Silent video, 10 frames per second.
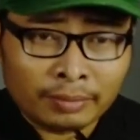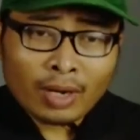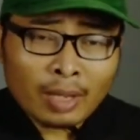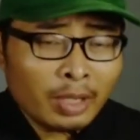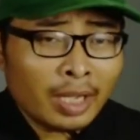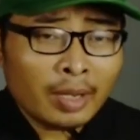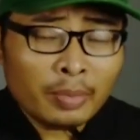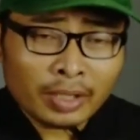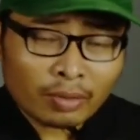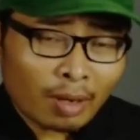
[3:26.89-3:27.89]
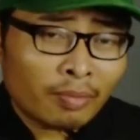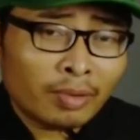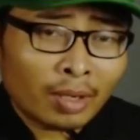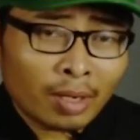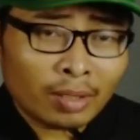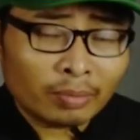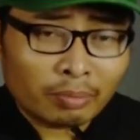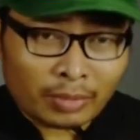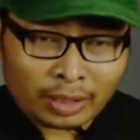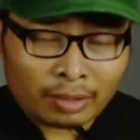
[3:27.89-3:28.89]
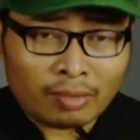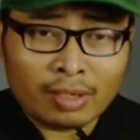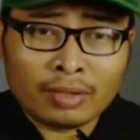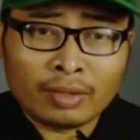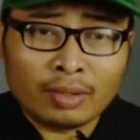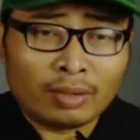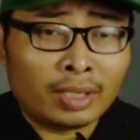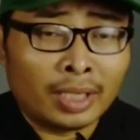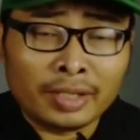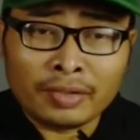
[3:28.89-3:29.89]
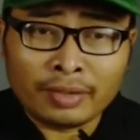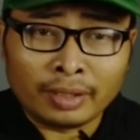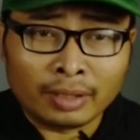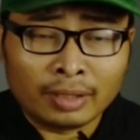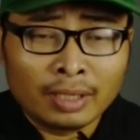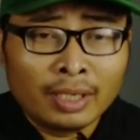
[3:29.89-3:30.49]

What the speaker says: Fleming's habits of not meticulously organizing